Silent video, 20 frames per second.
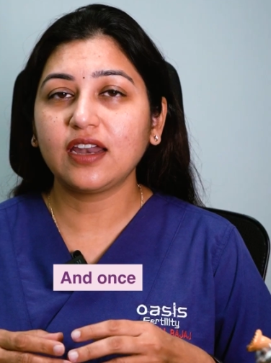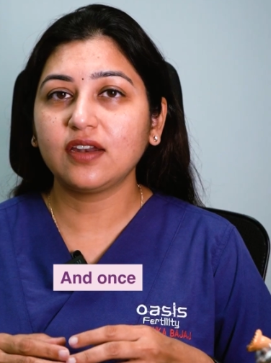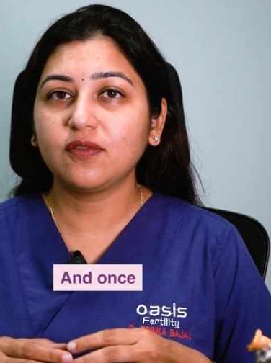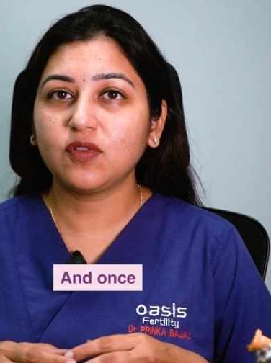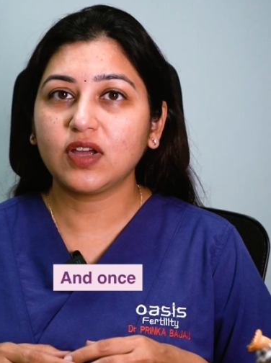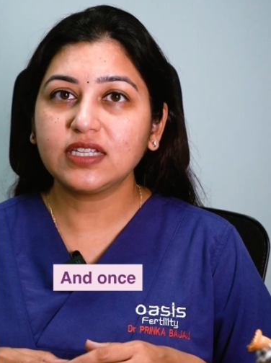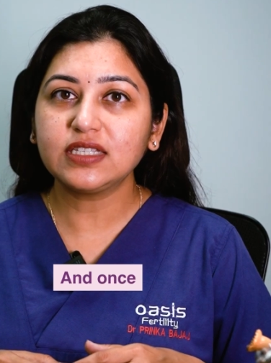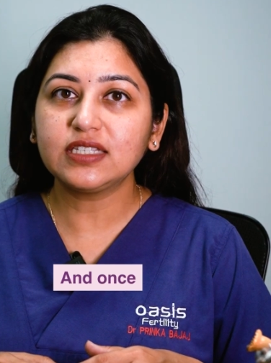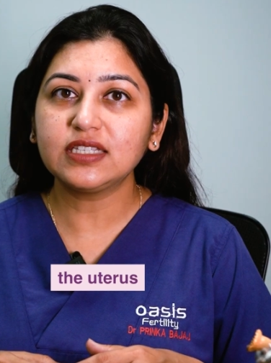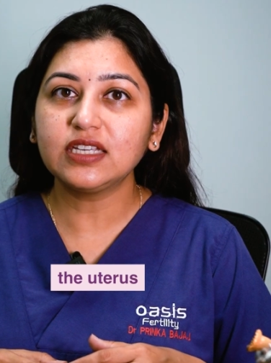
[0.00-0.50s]

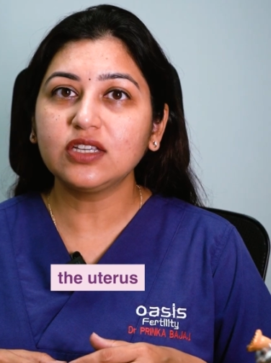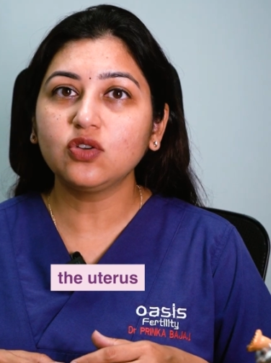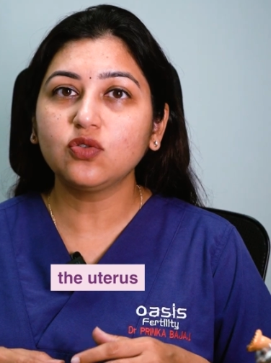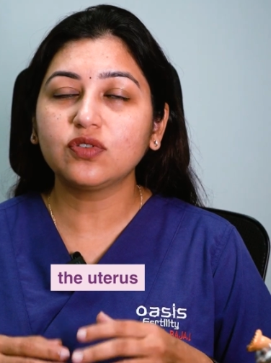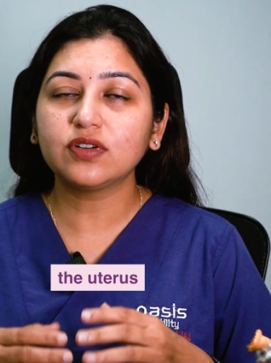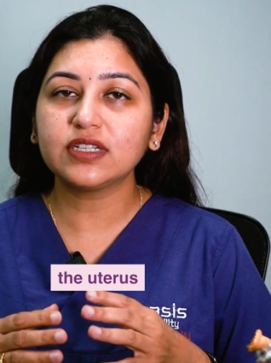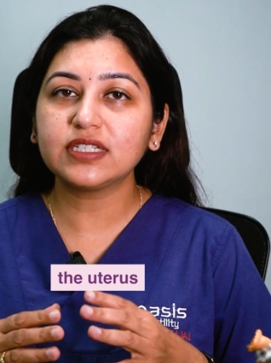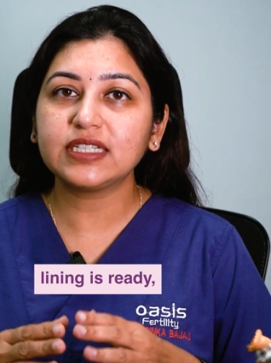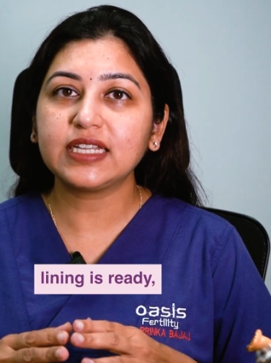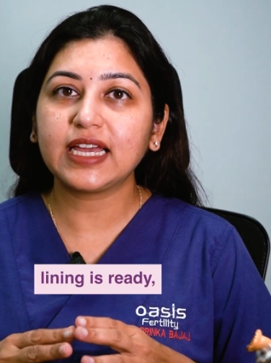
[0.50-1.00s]
and once the
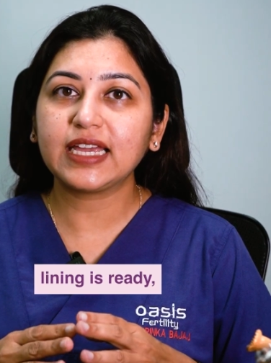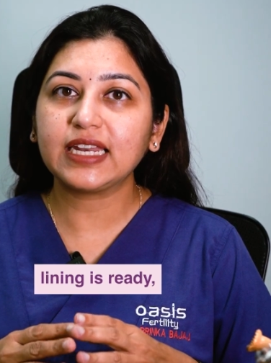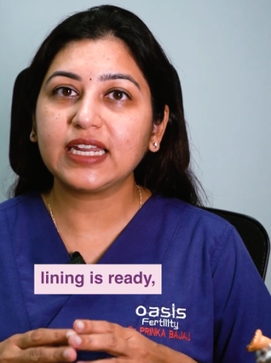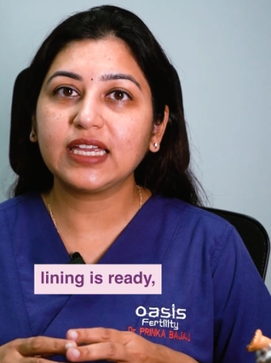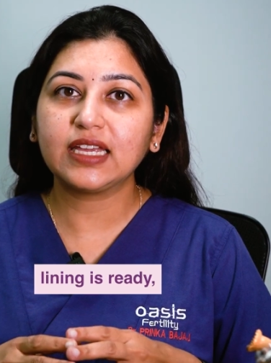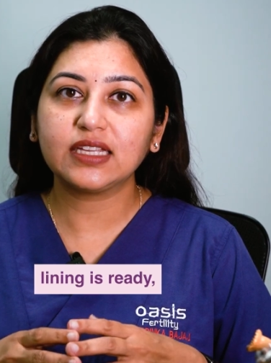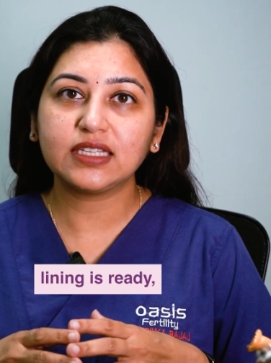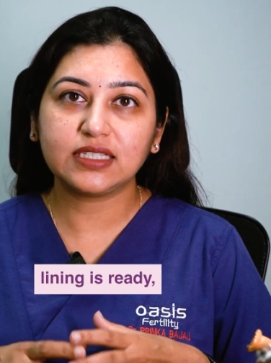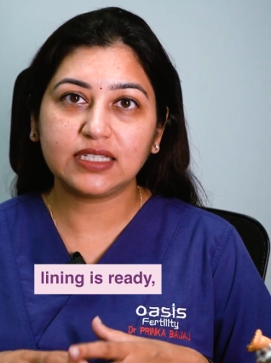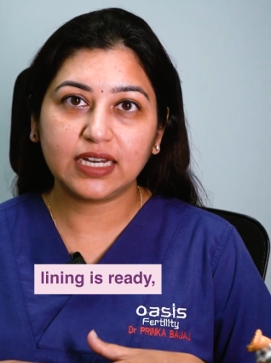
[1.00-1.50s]
uterus
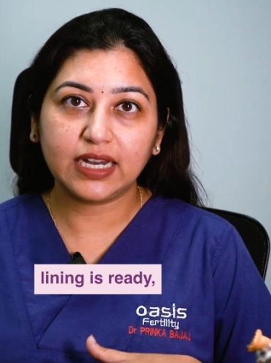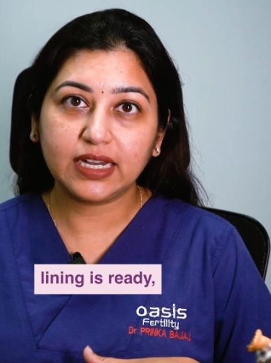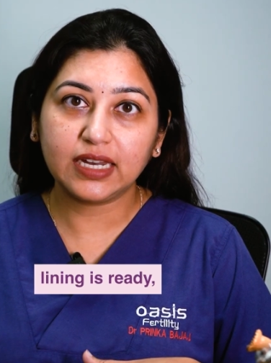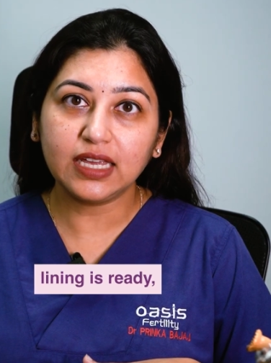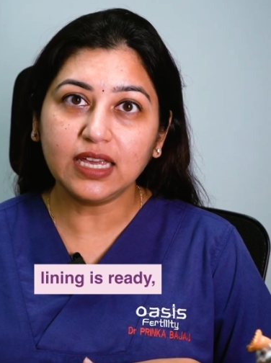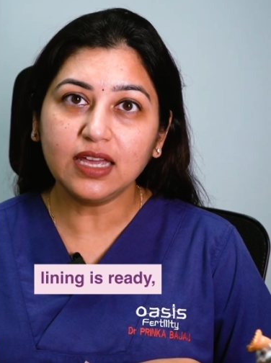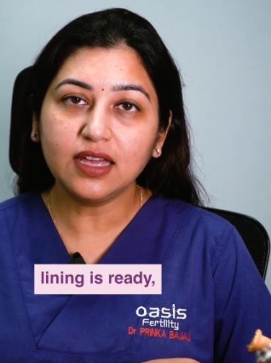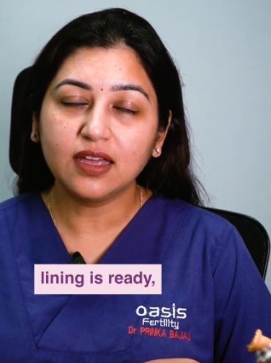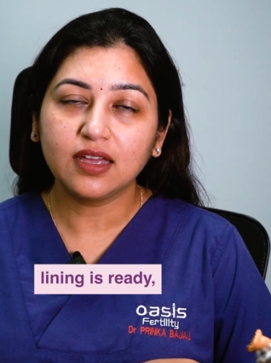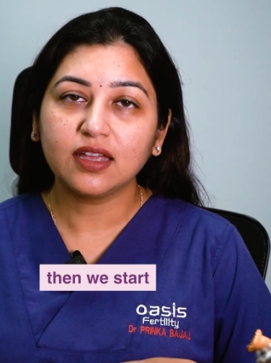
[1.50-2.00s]
lining is
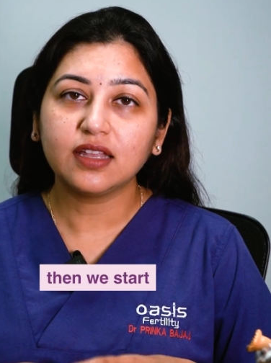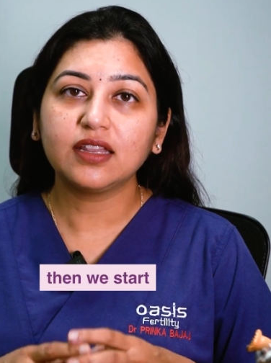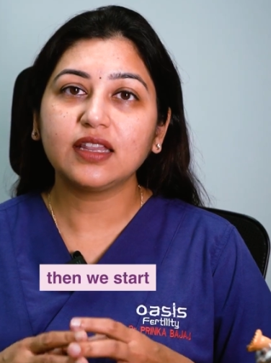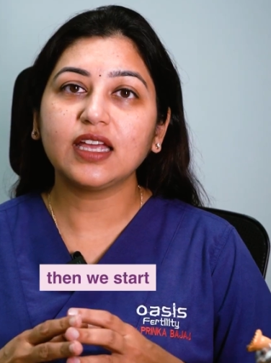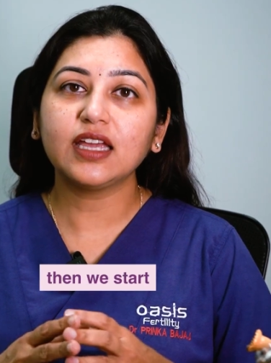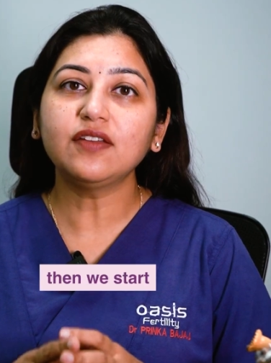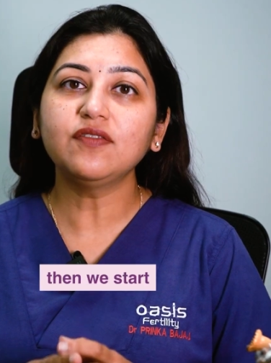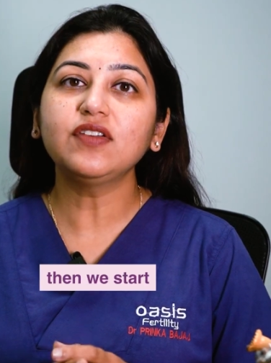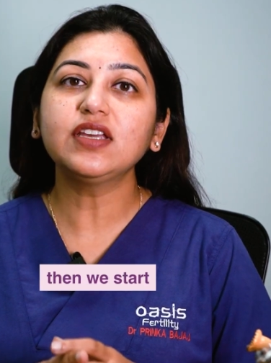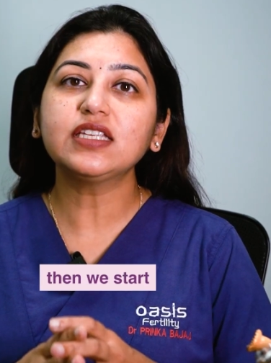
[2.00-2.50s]
ready,
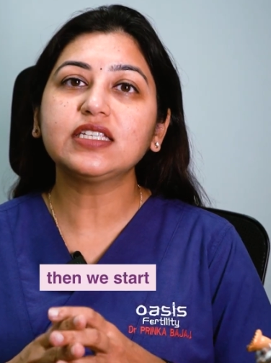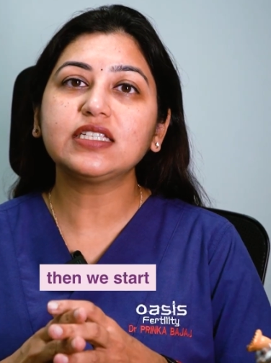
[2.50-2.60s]
then we